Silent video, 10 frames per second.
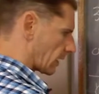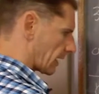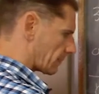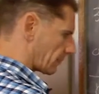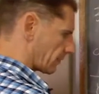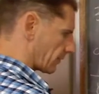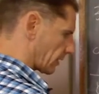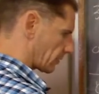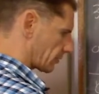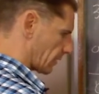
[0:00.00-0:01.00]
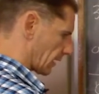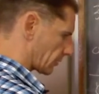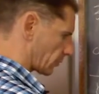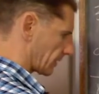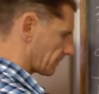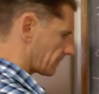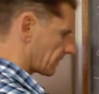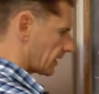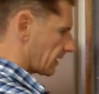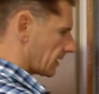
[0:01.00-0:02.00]
amp flowing through that one.
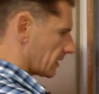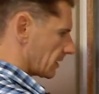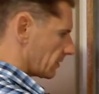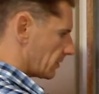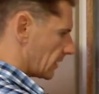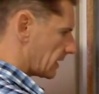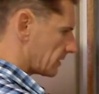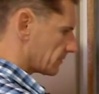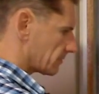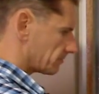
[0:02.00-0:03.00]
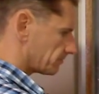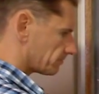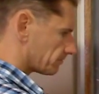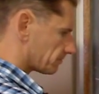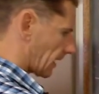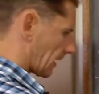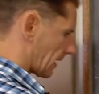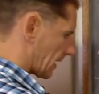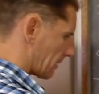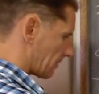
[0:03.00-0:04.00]
Then,
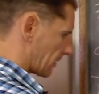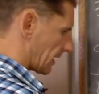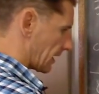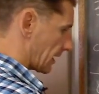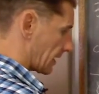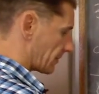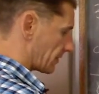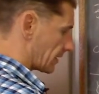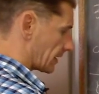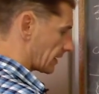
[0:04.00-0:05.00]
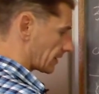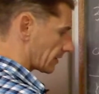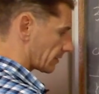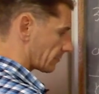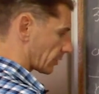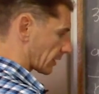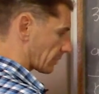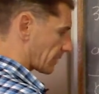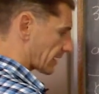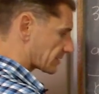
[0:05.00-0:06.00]
for the
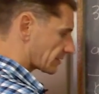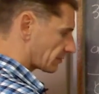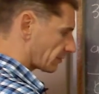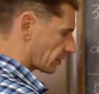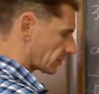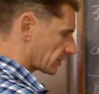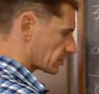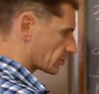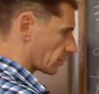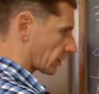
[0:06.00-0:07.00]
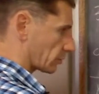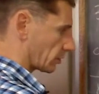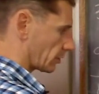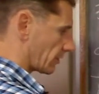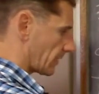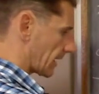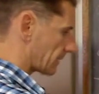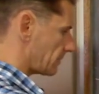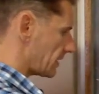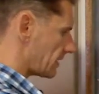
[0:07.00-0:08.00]
capacitor voltage, what will that
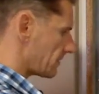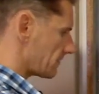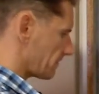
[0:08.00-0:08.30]
be